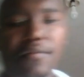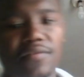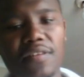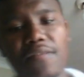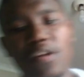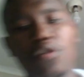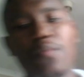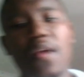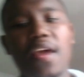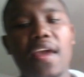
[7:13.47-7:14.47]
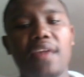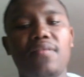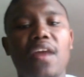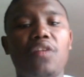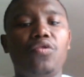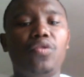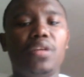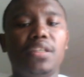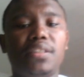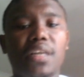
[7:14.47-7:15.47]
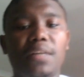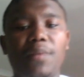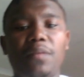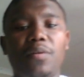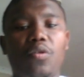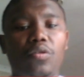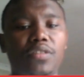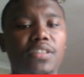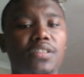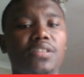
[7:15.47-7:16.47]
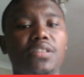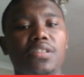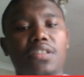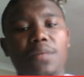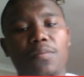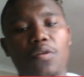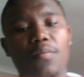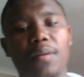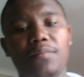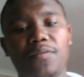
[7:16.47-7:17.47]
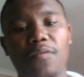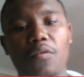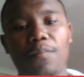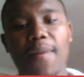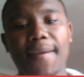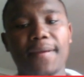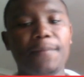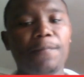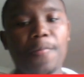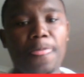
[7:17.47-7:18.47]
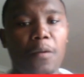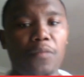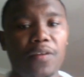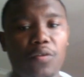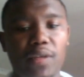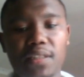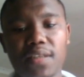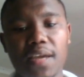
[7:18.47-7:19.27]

developed. And now you can start maybe causing some problems for black on the queen side.